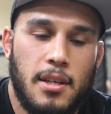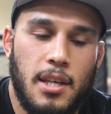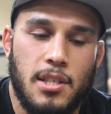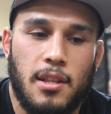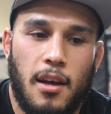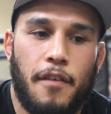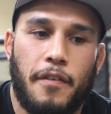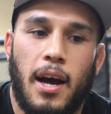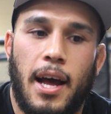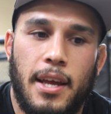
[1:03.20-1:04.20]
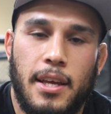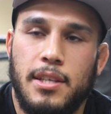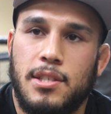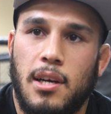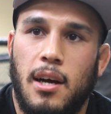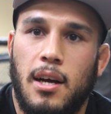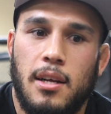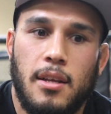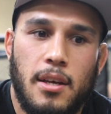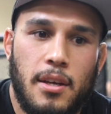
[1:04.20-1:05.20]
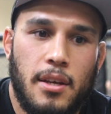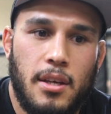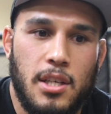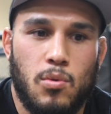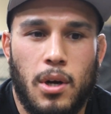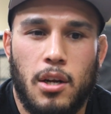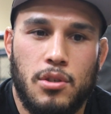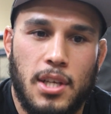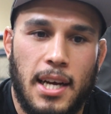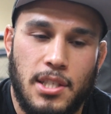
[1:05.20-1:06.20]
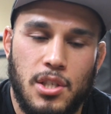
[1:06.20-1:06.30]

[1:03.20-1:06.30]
He's a tough guy. He's one of those guys.